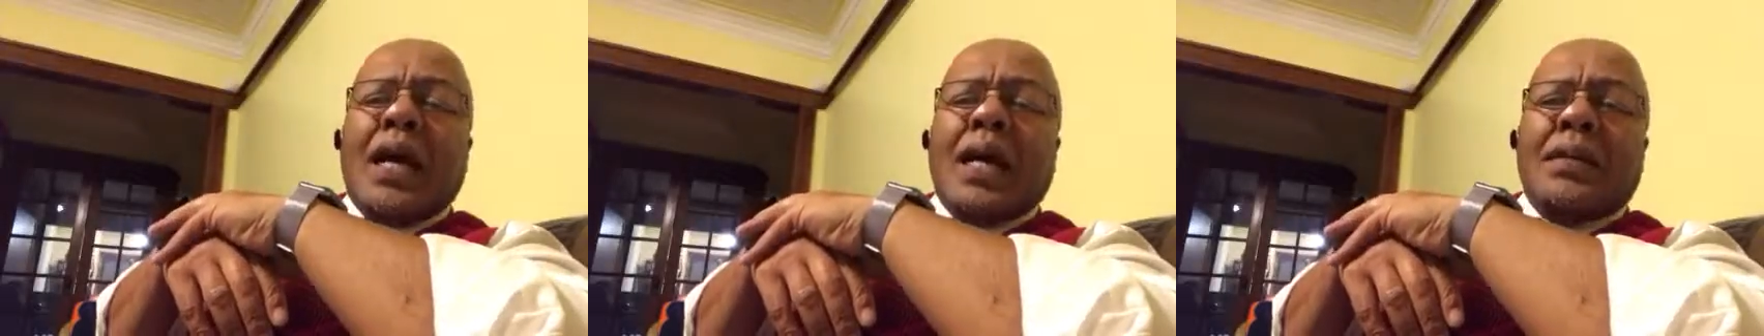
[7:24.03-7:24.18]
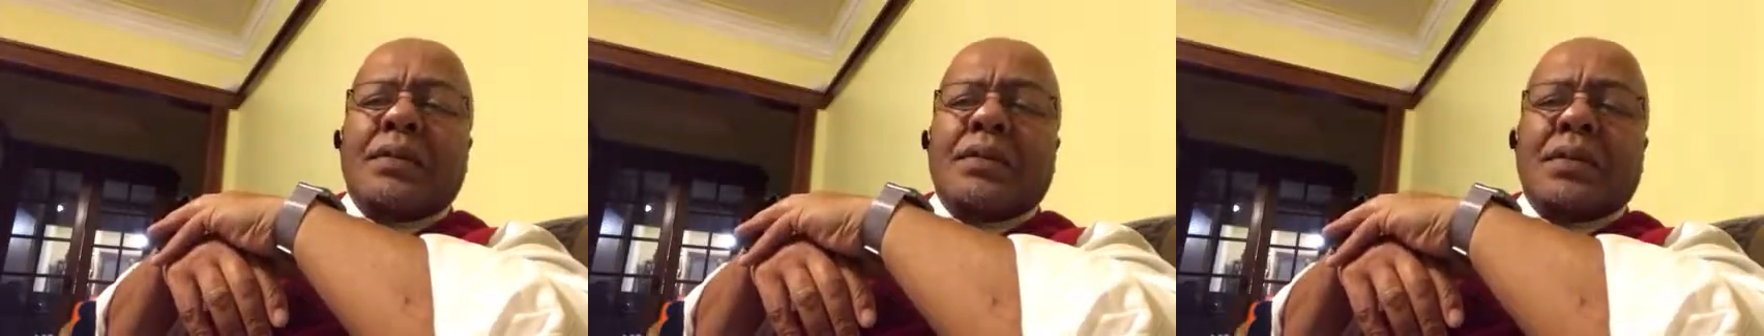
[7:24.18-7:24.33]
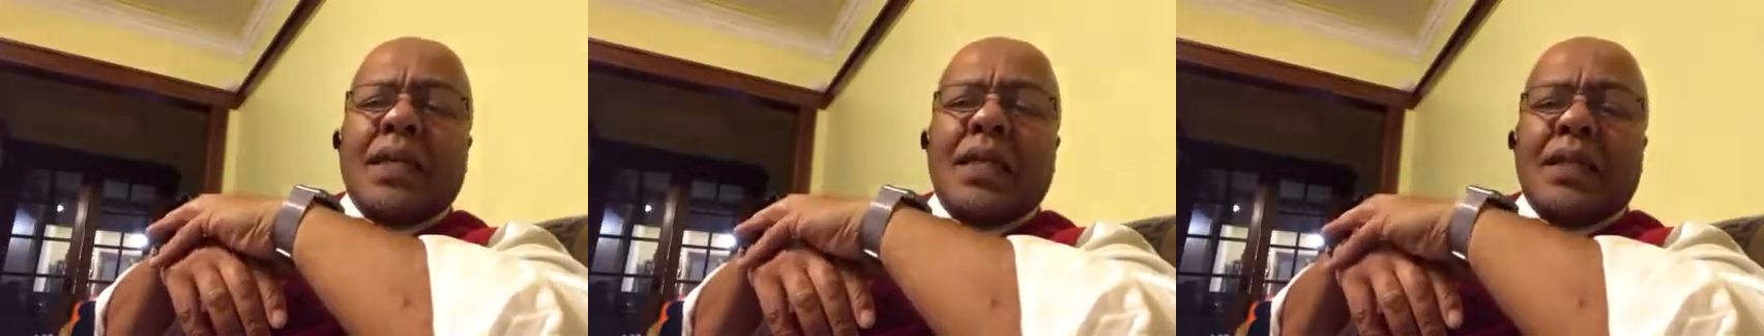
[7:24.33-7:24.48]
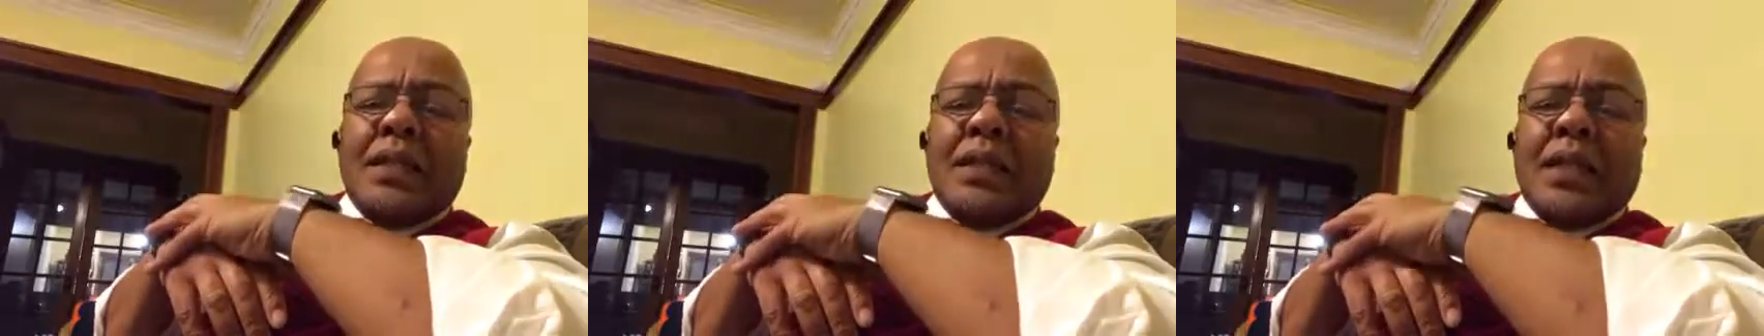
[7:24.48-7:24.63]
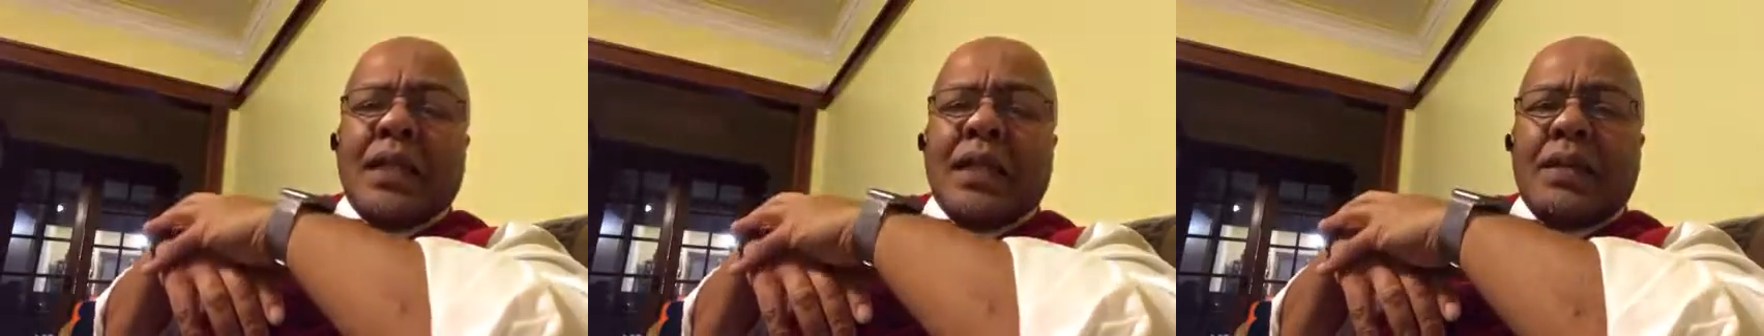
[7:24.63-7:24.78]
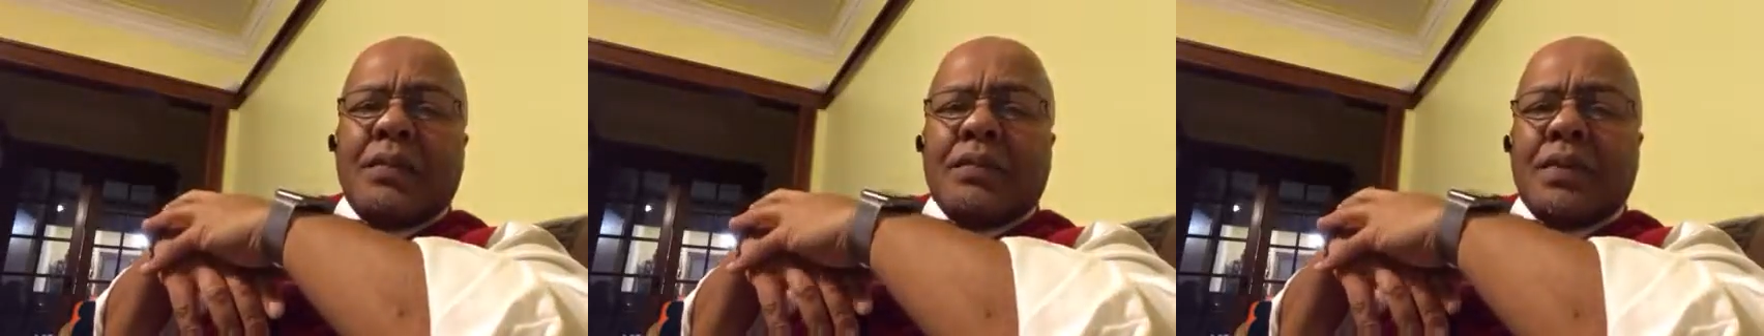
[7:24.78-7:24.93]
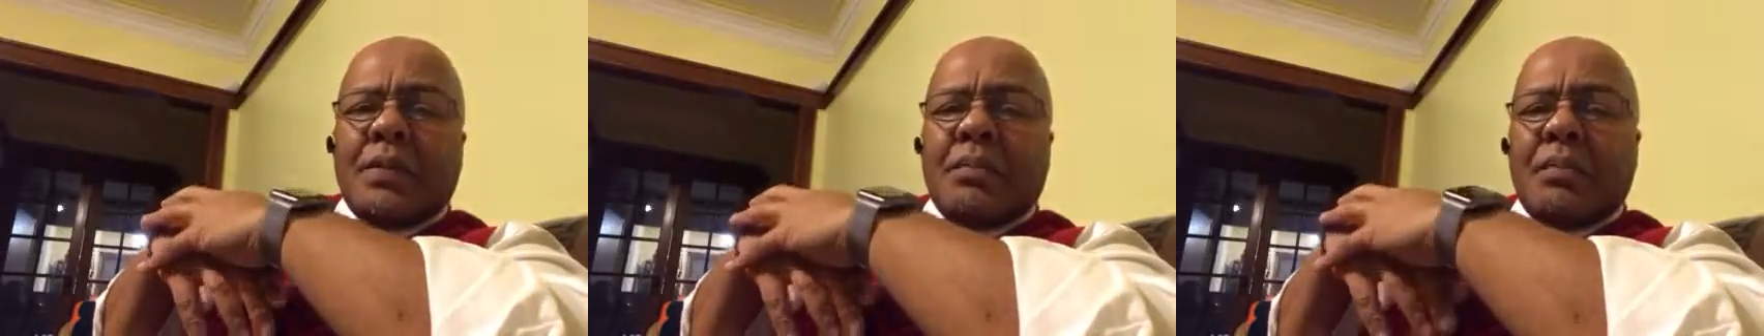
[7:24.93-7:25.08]
I think that
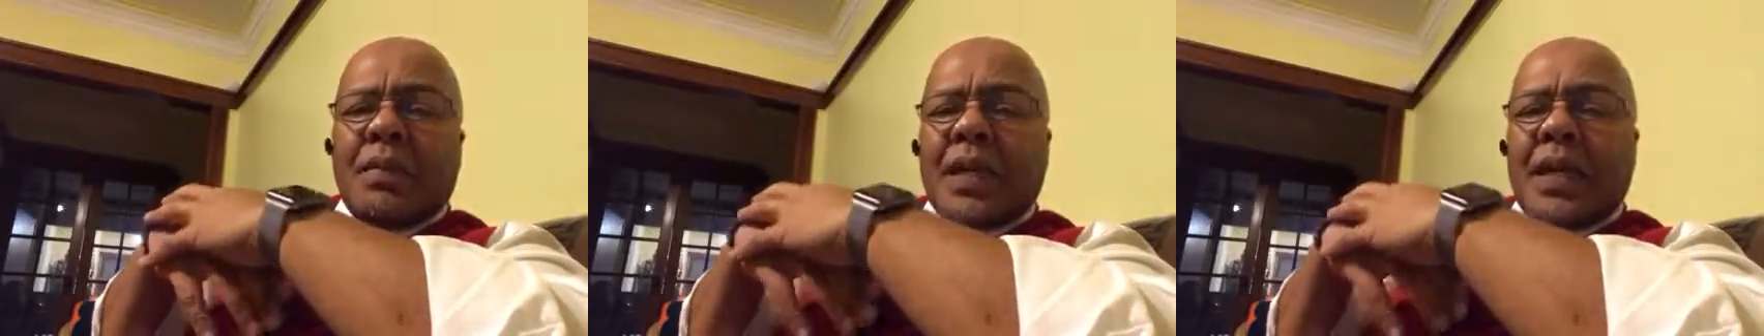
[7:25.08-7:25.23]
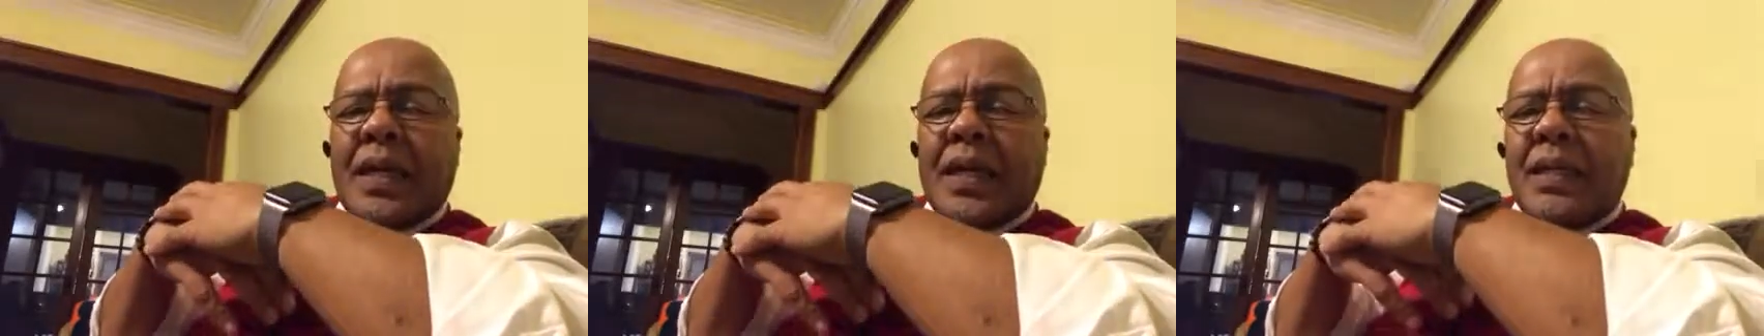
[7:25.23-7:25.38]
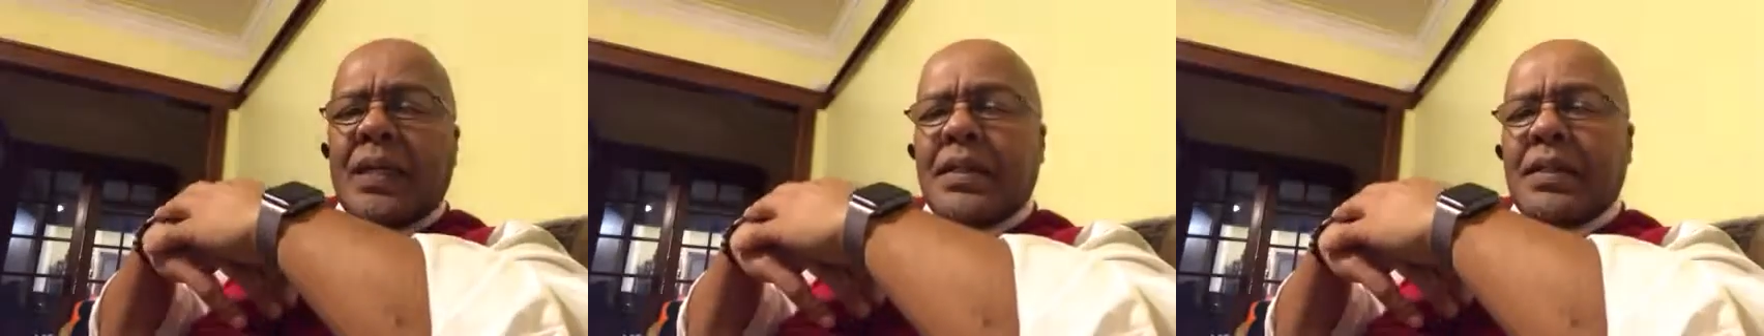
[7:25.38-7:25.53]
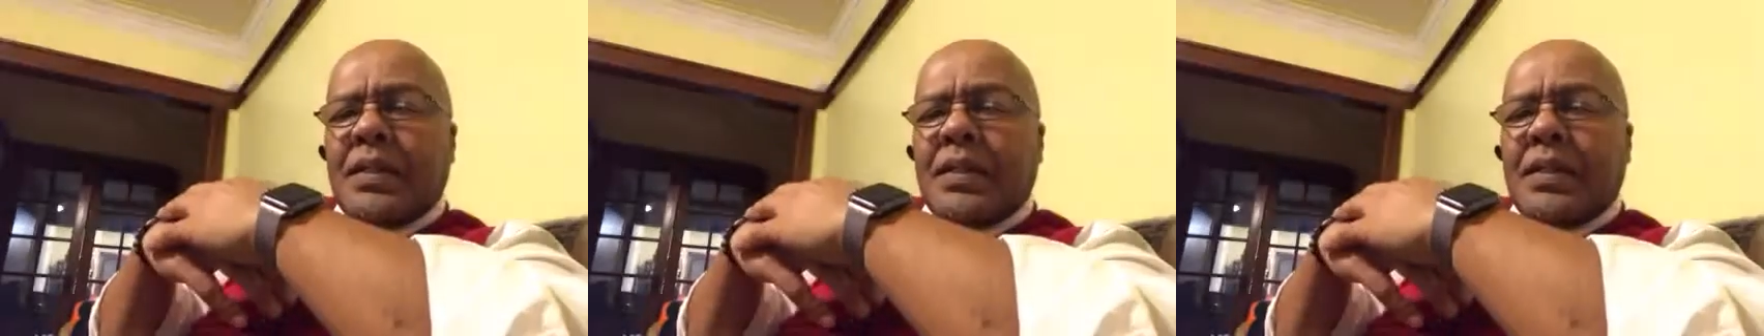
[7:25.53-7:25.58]
if a man